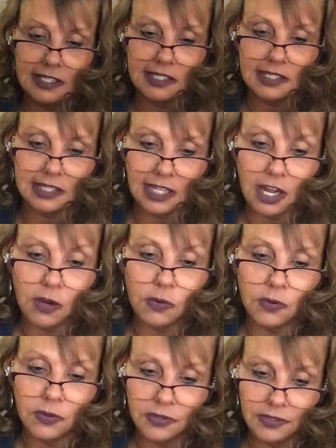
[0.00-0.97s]
slow,
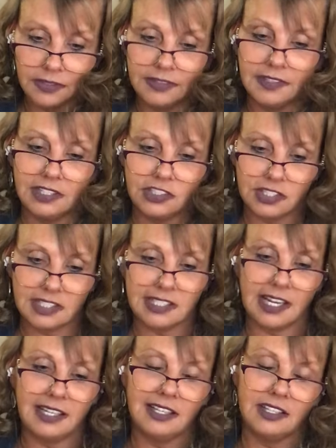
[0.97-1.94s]
they just
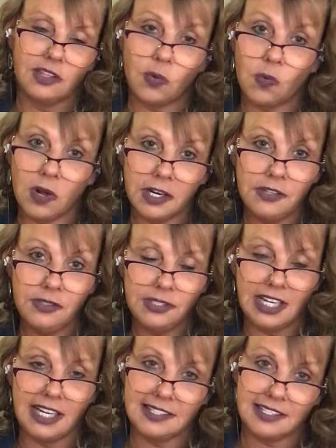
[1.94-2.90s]
said. The one who
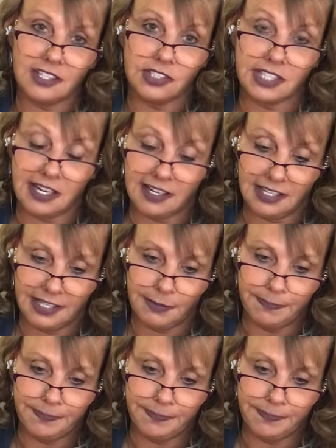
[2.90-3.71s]
takes their time